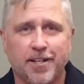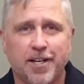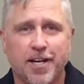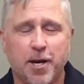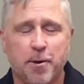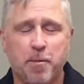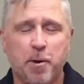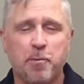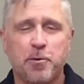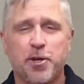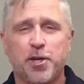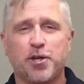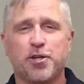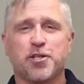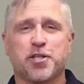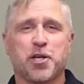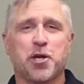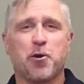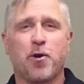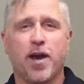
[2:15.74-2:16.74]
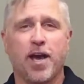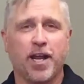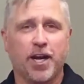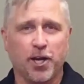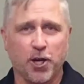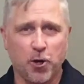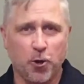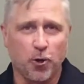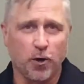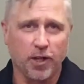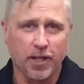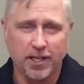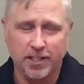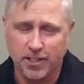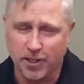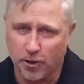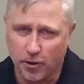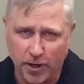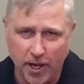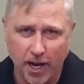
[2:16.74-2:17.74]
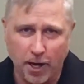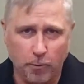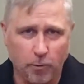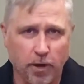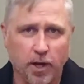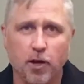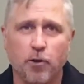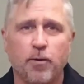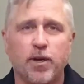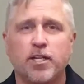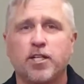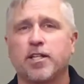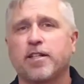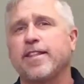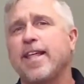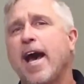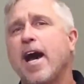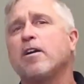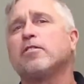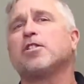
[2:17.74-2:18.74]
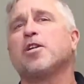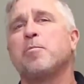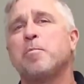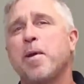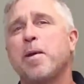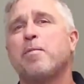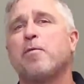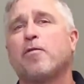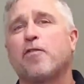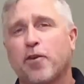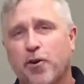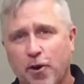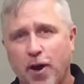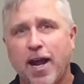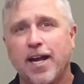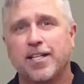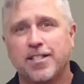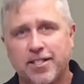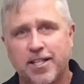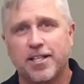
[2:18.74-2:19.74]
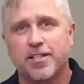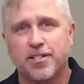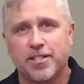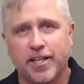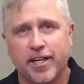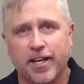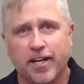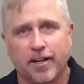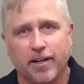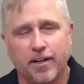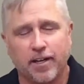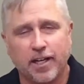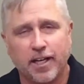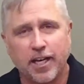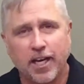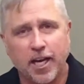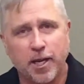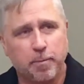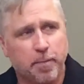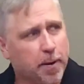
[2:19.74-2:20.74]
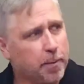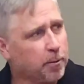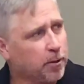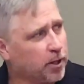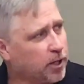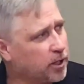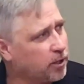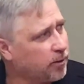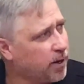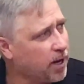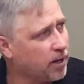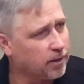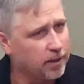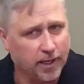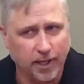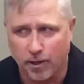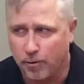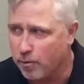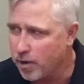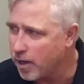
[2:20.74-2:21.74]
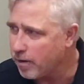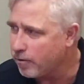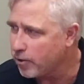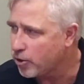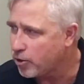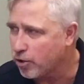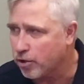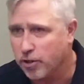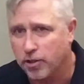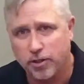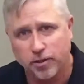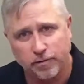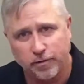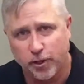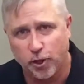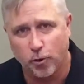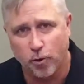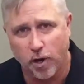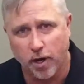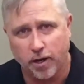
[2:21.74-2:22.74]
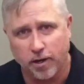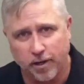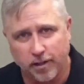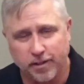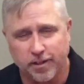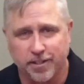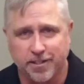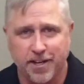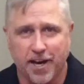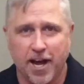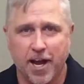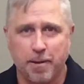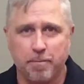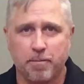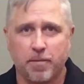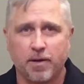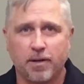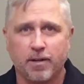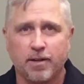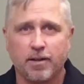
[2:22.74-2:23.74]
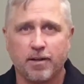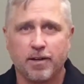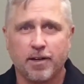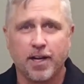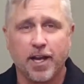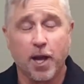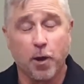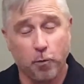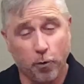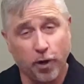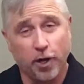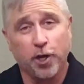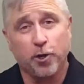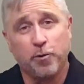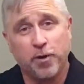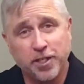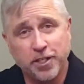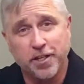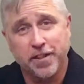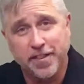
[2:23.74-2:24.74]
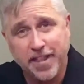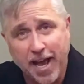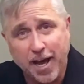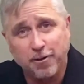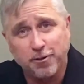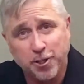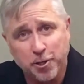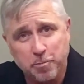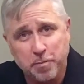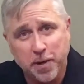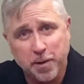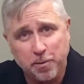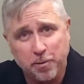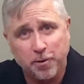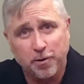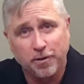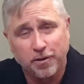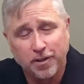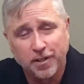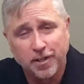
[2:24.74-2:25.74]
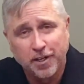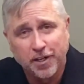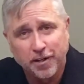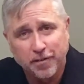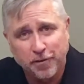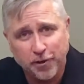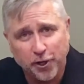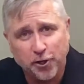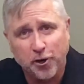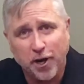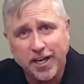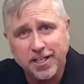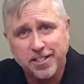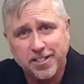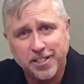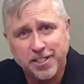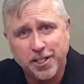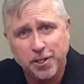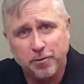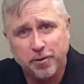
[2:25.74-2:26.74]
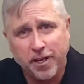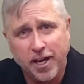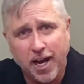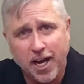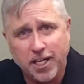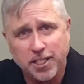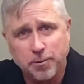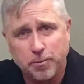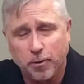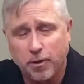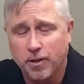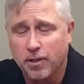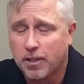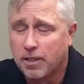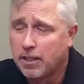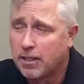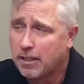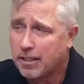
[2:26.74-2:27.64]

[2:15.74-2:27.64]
I remember years ago I had a goal. I said, okay, we're going to reach 1,000 people for Christ this year. And people looked around like, we have a church of 200 at the time, and we're going to reach 1,000 people for Christ this year with the gospel?